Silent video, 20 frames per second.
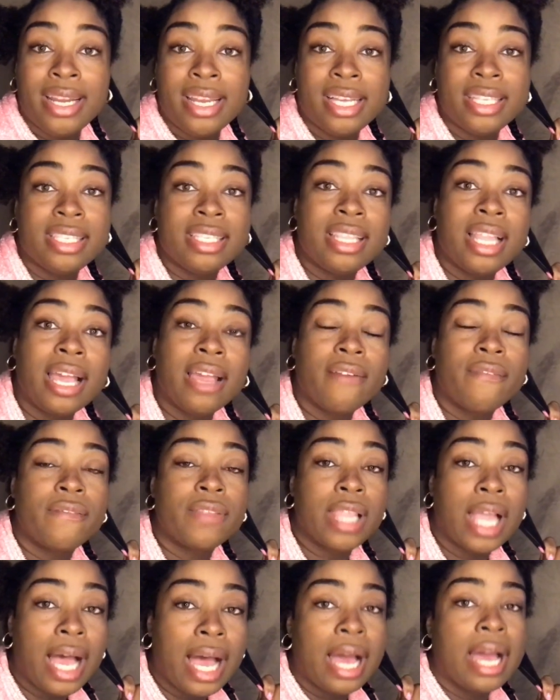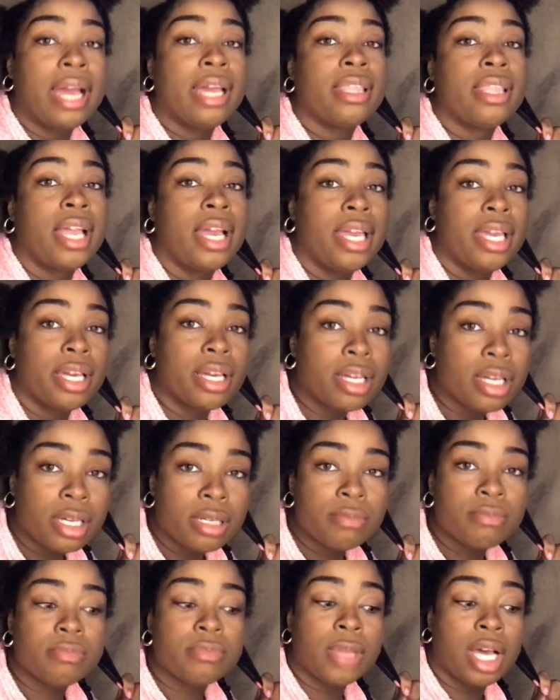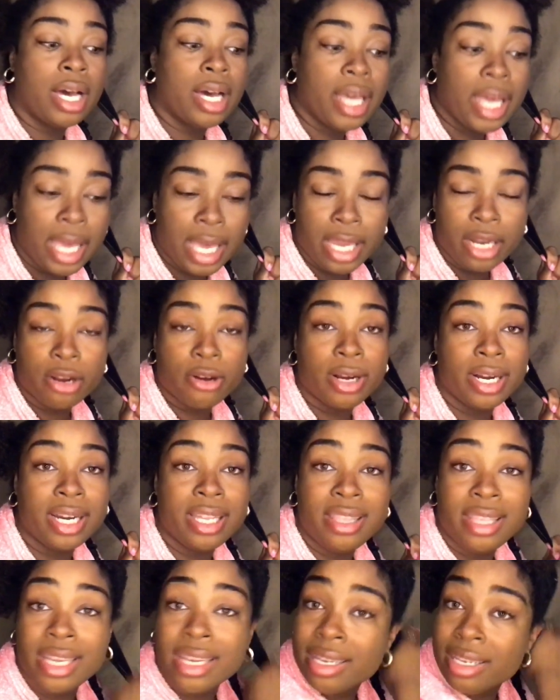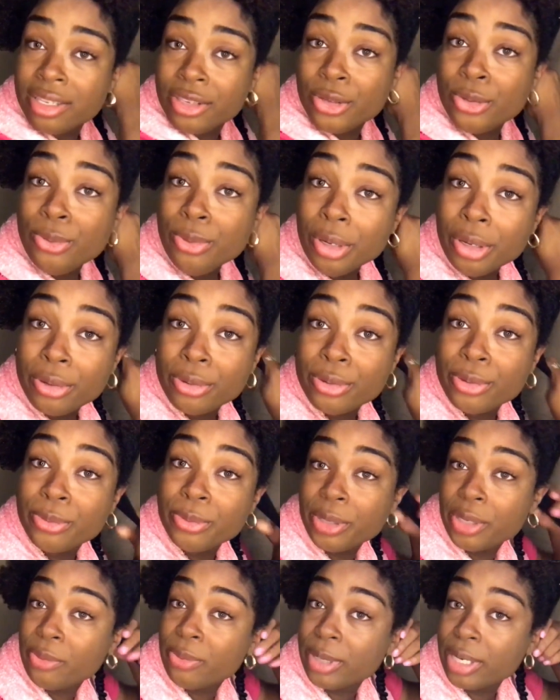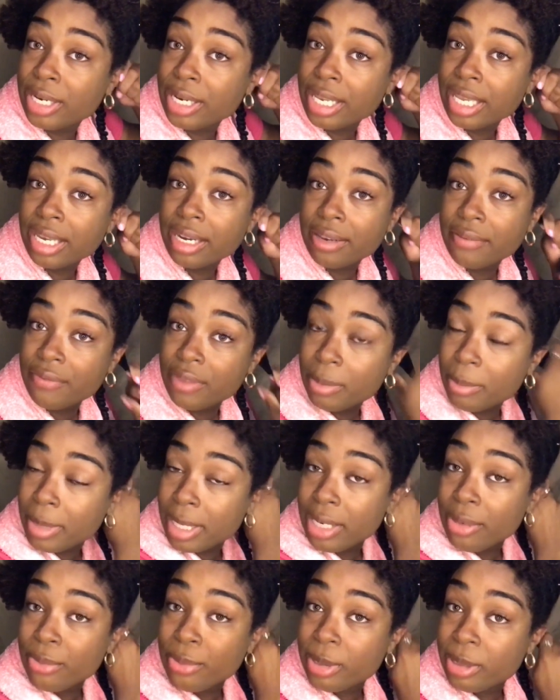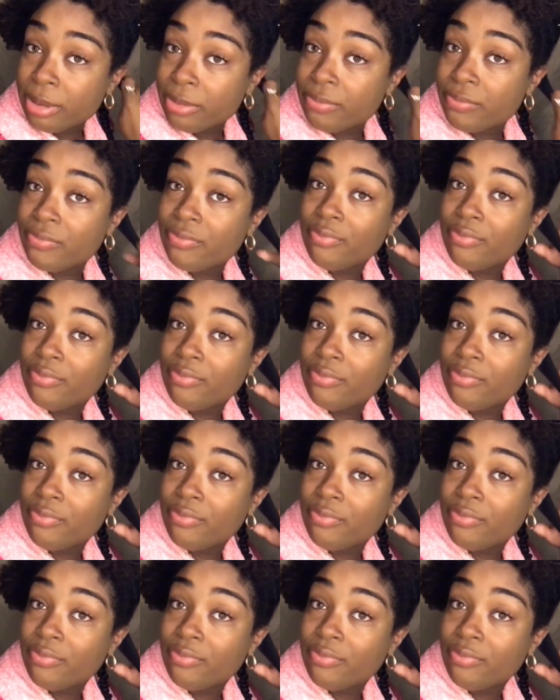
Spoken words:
It doesn't like fly like ahead or anything, because who knows what he would have did if the money would have